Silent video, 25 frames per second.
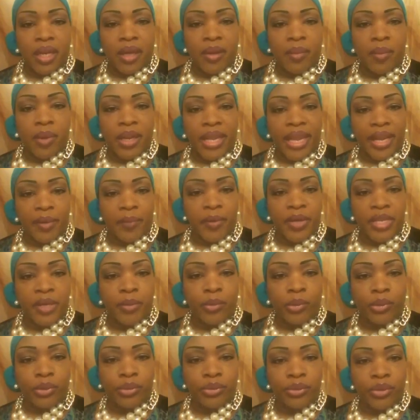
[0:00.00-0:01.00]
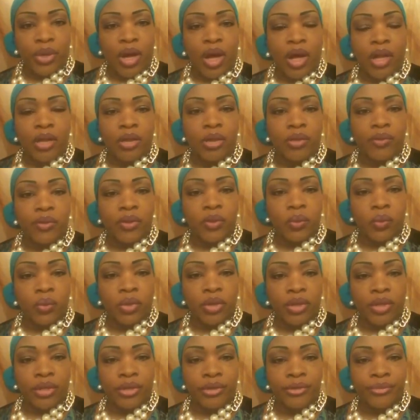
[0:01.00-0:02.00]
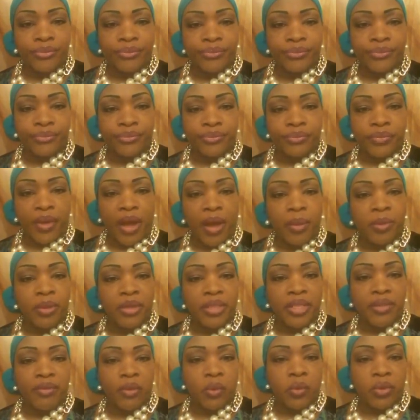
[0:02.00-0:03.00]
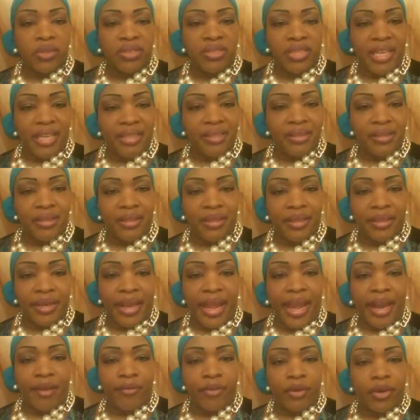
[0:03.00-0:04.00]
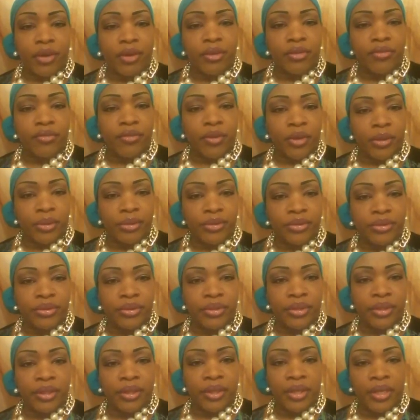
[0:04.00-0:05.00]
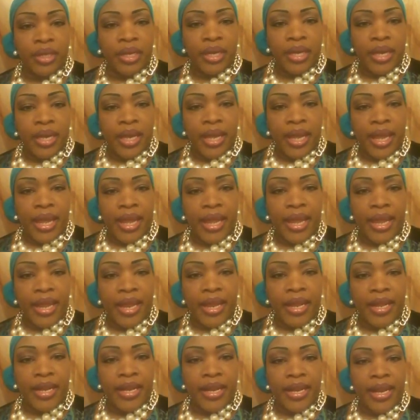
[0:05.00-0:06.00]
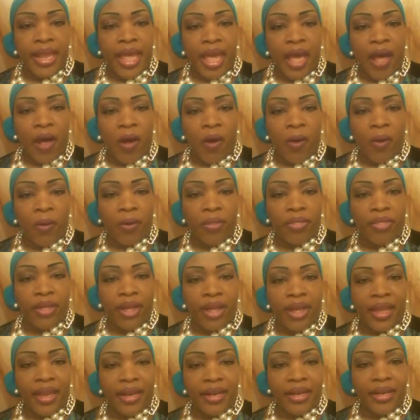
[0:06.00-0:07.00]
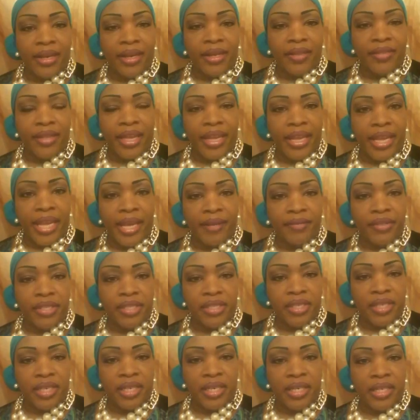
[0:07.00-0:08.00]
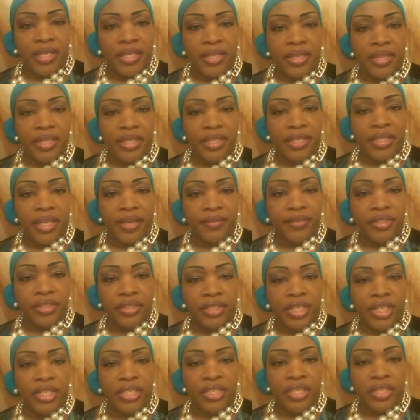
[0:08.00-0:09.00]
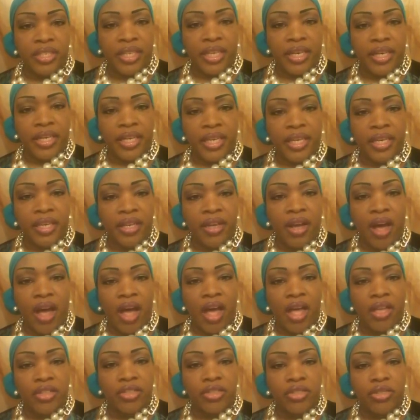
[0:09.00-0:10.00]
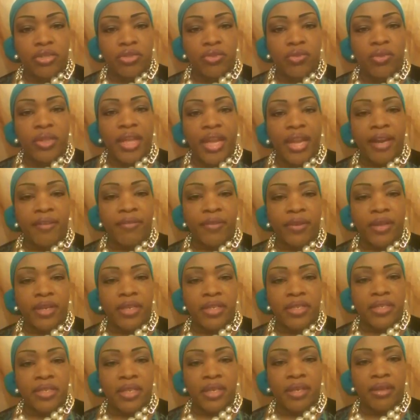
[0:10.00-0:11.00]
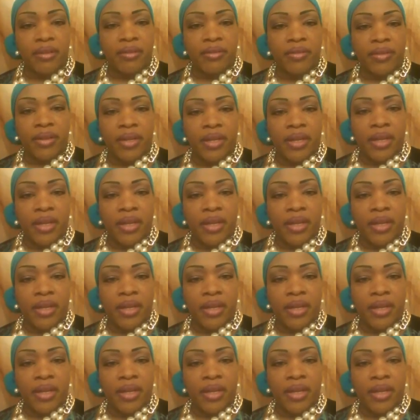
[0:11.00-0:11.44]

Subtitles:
Black people all over the world. I believe it was tested in Africa first. And now that they have seen the devastation that it could cause to the Africans of